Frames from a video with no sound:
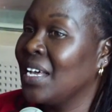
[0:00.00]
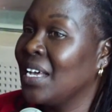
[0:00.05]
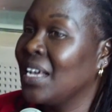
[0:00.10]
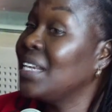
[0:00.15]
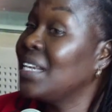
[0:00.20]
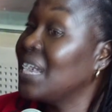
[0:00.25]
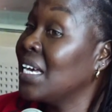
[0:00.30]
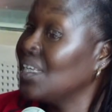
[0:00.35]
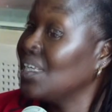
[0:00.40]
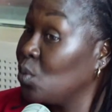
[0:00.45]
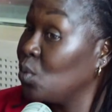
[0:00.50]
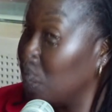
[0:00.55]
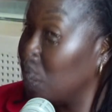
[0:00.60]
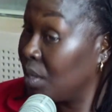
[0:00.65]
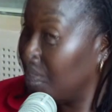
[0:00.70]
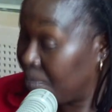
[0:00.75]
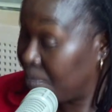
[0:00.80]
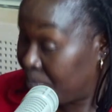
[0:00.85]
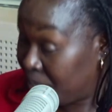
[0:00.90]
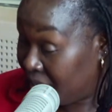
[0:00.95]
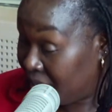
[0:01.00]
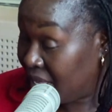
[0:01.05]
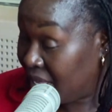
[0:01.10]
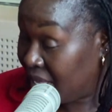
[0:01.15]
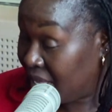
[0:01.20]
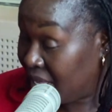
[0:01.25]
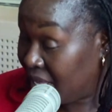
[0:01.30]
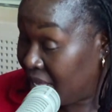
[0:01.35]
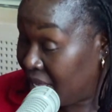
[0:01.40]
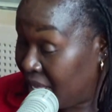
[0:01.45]
the dust will be
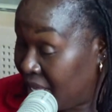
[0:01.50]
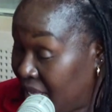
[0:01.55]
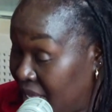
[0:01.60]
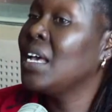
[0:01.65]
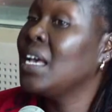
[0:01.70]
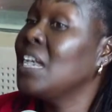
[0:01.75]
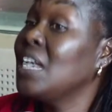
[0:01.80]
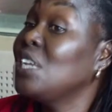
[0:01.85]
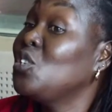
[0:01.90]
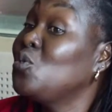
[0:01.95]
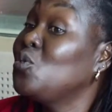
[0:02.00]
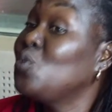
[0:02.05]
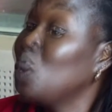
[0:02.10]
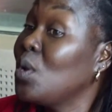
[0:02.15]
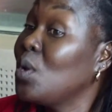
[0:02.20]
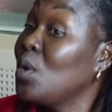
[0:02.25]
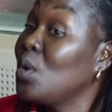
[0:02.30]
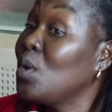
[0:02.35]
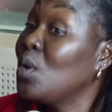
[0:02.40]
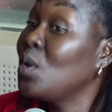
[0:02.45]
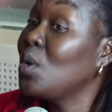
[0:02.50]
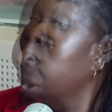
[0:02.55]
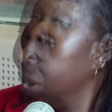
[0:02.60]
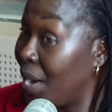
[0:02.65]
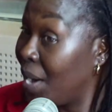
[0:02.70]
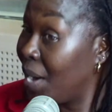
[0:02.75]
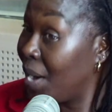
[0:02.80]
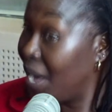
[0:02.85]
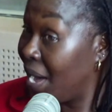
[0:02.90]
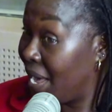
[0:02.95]
there, mm. it will
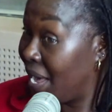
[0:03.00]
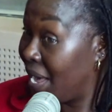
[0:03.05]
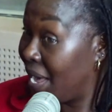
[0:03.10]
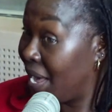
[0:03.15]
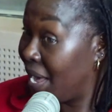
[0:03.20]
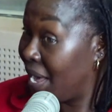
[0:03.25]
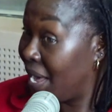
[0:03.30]
pile, yes.